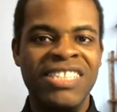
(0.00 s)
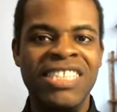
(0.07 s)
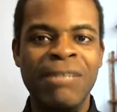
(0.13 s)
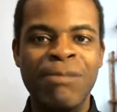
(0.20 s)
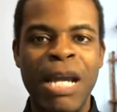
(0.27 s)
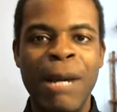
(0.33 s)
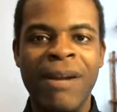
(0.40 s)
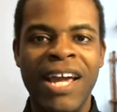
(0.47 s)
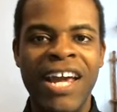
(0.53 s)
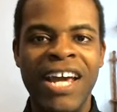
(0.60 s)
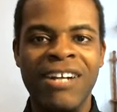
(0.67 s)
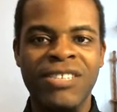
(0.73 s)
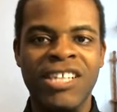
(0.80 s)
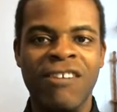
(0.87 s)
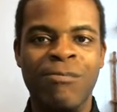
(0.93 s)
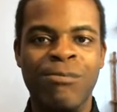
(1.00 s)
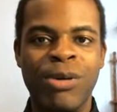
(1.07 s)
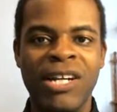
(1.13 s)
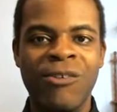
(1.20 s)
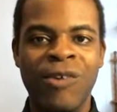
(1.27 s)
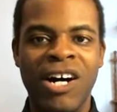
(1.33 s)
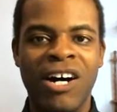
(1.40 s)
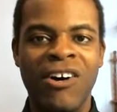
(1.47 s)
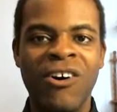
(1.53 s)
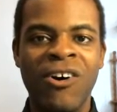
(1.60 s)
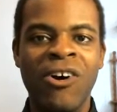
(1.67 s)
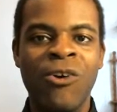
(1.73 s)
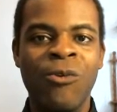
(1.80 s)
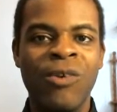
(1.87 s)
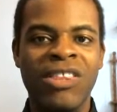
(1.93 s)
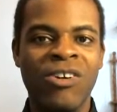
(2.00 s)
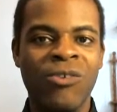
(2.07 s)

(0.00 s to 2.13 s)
should be able to handle himself pretty well with a